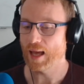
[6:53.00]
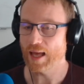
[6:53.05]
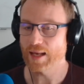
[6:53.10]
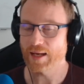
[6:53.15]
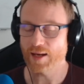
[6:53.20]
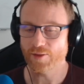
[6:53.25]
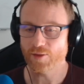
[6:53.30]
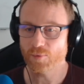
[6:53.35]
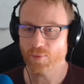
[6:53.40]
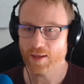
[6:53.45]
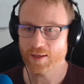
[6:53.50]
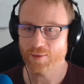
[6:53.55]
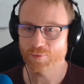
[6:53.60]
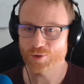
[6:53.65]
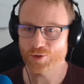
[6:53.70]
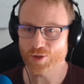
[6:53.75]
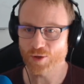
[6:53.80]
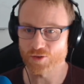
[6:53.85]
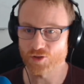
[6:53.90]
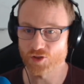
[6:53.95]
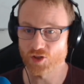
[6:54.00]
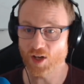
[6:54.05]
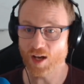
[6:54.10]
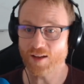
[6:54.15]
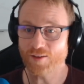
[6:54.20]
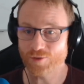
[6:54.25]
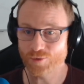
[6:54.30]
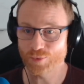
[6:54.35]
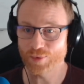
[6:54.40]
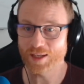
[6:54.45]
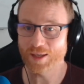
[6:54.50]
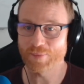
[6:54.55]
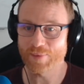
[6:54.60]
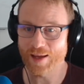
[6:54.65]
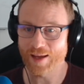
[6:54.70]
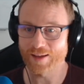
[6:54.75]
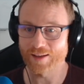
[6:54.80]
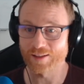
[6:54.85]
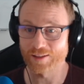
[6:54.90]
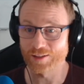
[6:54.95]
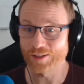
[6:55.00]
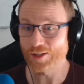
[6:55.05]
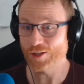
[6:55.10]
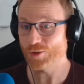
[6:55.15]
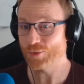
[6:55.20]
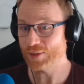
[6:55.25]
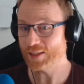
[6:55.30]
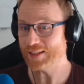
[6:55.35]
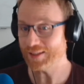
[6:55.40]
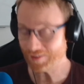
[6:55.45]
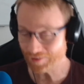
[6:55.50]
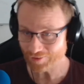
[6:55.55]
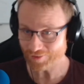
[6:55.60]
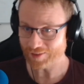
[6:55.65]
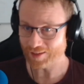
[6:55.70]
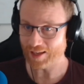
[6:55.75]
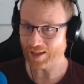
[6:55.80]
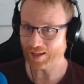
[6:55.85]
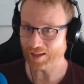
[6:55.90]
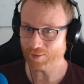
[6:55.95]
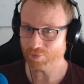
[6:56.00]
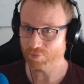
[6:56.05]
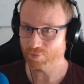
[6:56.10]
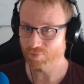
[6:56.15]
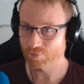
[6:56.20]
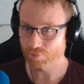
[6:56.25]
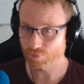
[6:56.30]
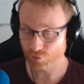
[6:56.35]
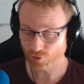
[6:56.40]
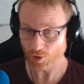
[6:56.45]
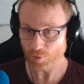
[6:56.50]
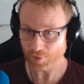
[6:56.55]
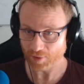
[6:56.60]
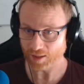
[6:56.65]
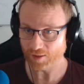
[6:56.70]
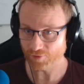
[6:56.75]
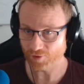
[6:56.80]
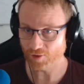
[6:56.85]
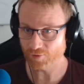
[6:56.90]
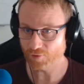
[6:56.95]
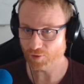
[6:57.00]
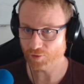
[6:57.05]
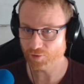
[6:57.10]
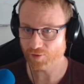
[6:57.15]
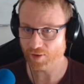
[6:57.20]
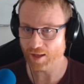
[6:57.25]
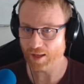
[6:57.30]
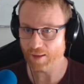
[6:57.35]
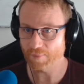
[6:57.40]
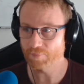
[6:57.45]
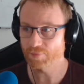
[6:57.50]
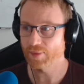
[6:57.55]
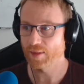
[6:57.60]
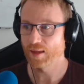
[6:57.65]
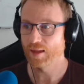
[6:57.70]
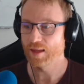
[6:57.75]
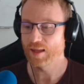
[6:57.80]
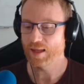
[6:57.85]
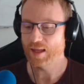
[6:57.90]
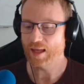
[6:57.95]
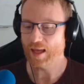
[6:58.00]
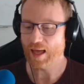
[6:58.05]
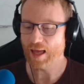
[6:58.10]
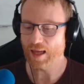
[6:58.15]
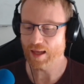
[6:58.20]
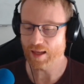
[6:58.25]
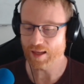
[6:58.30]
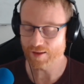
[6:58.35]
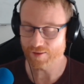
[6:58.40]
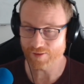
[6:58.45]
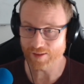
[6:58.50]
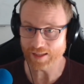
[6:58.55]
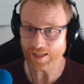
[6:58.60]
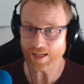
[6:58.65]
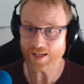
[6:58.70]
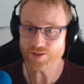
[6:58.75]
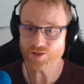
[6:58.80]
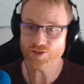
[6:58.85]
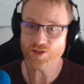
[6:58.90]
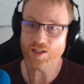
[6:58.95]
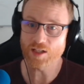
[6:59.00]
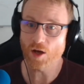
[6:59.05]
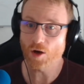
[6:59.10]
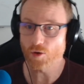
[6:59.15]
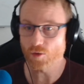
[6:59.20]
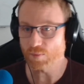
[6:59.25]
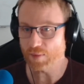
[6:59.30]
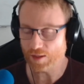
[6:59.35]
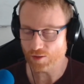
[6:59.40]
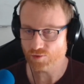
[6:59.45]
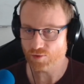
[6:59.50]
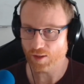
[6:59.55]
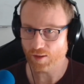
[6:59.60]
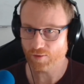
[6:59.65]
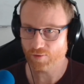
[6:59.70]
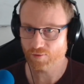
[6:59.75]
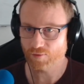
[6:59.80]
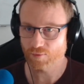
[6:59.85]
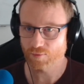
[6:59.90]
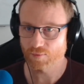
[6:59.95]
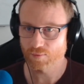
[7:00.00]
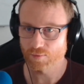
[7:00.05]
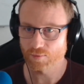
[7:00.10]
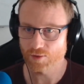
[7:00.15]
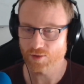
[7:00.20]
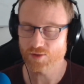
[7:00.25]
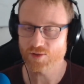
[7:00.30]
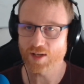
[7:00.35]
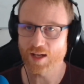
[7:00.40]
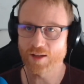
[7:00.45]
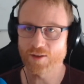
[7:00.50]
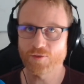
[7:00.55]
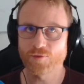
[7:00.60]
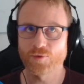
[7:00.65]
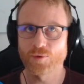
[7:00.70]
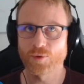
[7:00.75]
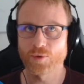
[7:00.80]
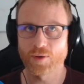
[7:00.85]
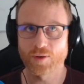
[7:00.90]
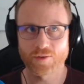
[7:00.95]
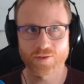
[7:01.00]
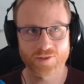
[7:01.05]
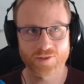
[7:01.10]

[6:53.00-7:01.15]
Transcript: Another one which I just read about literally yesterday, properly for the first time, is the SDO metrics, which stands for